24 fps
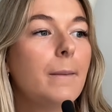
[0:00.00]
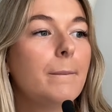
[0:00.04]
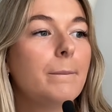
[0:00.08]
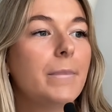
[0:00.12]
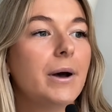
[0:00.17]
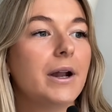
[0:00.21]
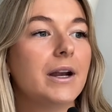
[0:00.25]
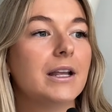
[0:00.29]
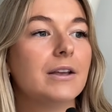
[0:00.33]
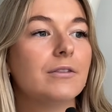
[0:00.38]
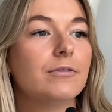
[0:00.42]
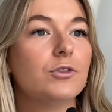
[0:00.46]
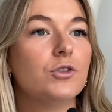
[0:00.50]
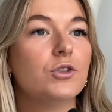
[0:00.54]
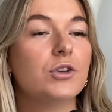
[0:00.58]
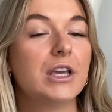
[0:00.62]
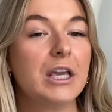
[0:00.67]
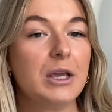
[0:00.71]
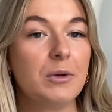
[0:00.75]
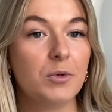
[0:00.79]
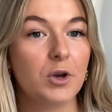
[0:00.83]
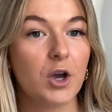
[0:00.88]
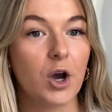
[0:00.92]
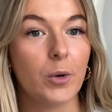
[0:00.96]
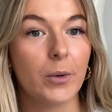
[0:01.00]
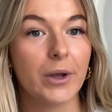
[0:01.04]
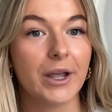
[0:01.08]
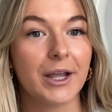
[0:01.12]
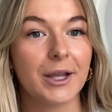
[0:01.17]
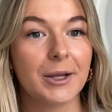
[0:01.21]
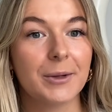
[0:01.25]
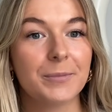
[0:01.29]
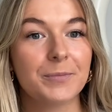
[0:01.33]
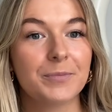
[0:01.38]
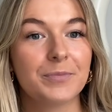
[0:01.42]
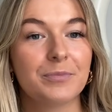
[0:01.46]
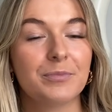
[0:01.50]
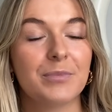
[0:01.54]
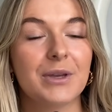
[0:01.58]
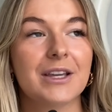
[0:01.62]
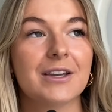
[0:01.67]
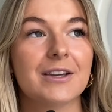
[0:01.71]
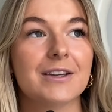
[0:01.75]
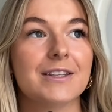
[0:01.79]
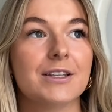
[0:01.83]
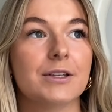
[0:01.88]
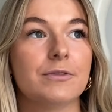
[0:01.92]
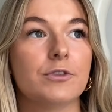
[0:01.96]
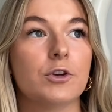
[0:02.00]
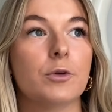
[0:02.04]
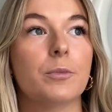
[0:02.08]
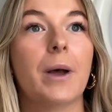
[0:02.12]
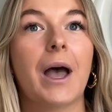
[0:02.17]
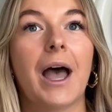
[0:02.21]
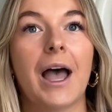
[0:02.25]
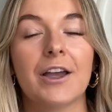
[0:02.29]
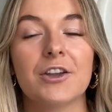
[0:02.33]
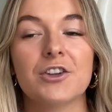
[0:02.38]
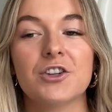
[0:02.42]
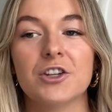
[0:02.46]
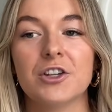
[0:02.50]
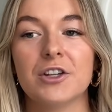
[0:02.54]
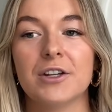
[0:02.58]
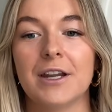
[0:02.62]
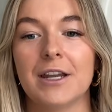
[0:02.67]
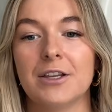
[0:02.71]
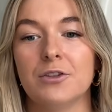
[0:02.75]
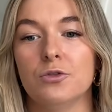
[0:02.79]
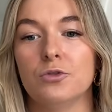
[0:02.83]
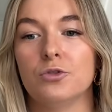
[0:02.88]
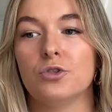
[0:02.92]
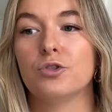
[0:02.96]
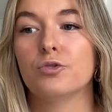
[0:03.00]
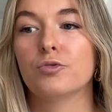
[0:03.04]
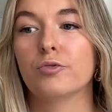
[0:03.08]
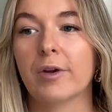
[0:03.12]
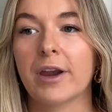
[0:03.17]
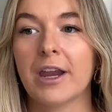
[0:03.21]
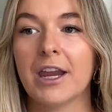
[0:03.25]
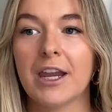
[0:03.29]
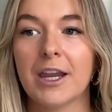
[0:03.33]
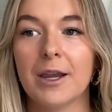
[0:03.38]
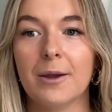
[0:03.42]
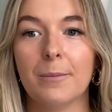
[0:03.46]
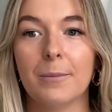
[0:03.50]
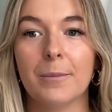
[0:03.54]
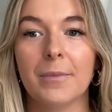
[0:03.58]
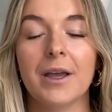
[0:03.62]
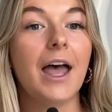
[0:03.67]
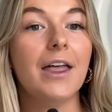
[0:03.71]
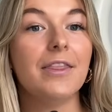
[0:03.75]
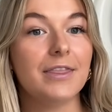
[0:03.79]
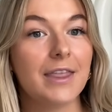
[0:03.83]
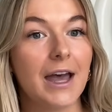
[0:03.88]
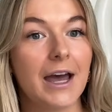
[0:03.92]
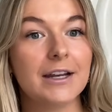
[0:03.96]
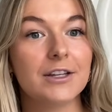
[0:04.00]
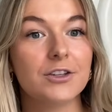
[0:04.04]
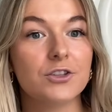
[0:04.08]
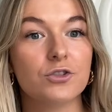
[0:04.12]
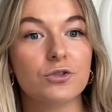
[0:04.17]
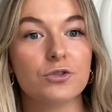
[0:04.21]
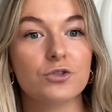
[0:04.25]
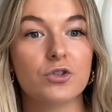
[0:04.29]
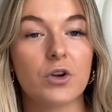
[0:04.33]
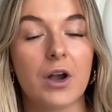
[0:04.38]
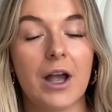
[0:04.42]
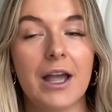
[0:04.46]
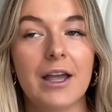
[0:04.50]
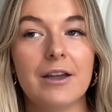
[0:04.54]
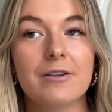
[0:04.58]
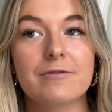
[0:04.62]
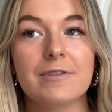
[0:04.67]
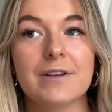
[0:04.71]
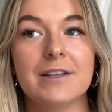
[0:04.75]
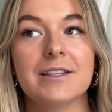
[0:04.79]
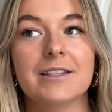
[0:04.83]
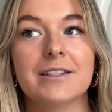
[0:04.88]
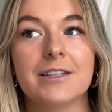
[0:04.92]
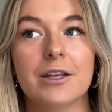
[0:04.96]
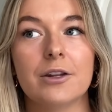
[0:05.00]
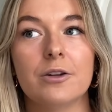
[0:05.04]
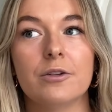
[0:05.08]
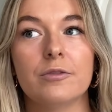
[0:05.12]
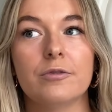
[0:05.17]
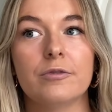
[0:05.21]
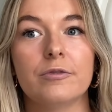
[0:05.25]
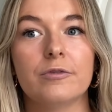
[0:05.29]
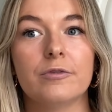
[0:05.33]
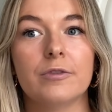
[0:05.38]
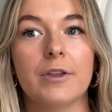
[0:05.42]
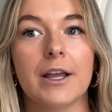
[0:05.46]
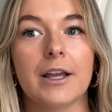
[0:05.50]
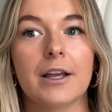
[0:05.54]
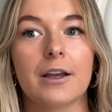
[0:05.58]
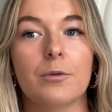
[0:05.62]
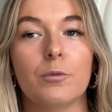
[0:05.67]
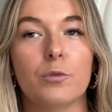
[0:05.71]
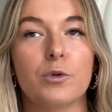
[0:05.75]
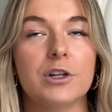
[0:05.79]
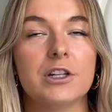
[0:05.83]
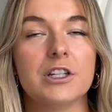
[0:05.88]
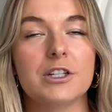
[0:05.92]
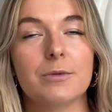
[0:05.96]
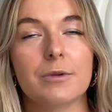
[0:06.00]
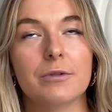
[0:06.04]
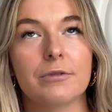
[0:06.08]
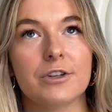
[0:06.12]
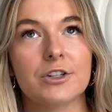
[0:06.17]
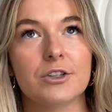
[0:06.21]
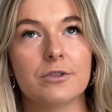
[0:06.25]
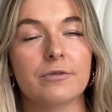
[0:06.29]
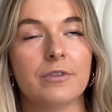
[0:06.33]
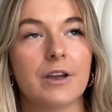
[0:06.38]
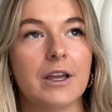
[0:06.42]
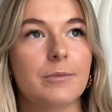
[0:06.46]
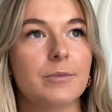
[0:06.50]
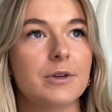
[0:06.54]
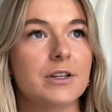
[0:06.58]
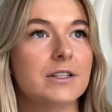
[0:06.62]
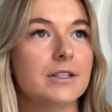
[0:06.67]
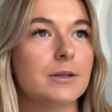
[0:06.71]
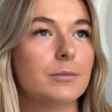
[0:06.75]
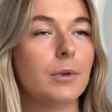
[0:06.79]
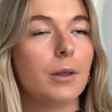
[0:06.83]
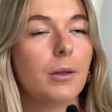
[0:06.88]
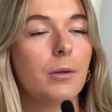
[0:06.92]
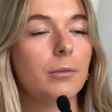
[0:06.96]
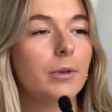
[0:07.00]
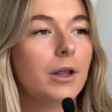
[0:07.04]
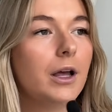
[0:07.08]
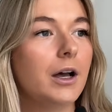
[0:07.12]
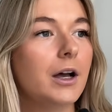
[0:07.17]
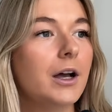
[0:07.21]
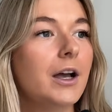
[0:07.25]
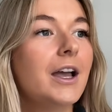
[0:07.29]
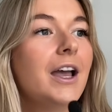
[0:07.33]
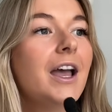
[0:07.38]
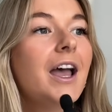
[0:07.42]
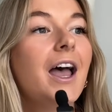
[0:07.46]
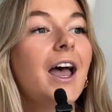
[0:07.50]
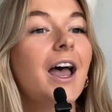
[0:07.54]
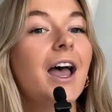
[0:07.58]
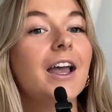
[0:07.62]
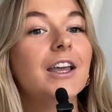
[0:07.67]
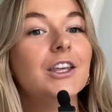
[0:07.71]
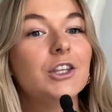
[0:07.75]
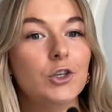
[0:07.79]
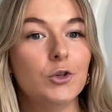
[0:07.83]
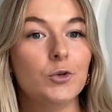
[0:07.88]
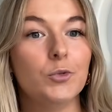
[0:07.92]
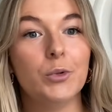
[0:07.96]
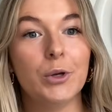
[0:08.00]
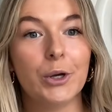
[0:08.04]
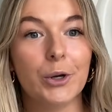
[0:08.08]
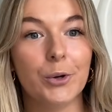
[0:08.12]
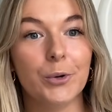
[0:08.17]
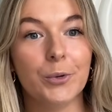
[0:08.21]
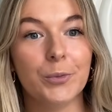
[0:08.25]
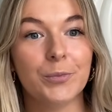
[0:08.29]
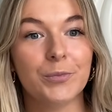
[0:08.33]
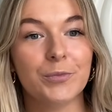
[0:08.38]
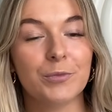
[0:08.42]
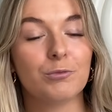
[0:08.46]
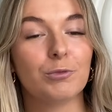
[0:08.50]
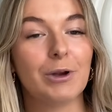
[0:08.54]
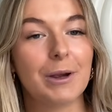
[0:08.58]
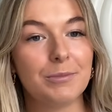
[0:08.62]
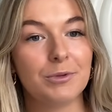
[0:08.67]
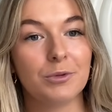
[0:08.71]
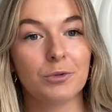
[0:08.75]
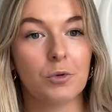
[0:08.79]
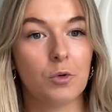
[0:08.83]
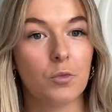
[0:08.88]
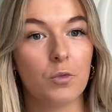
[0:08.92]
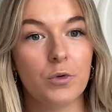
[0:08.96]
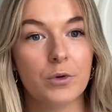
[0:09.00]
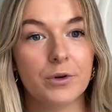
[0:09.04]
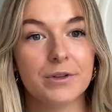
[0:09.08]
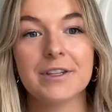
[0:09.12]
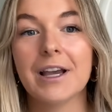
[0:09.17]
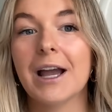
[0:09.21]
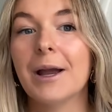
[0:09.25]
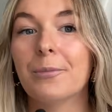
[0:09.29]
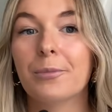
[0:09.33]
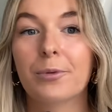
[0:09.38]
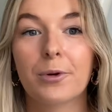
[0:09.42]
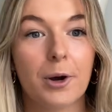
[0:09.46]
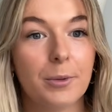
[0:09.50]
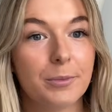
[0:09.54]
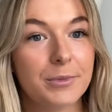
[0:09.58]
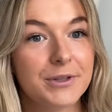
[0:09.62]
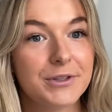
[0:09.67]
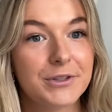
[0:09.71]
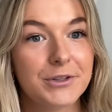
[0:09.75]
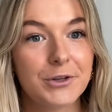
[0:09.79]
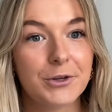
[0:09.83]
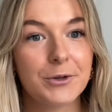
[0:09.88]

But if you keep going because of your passion and your dream, and that is your drive, instead of like wanting to be rich and famous and blah, blah, blah, you will reap the rewards, I promise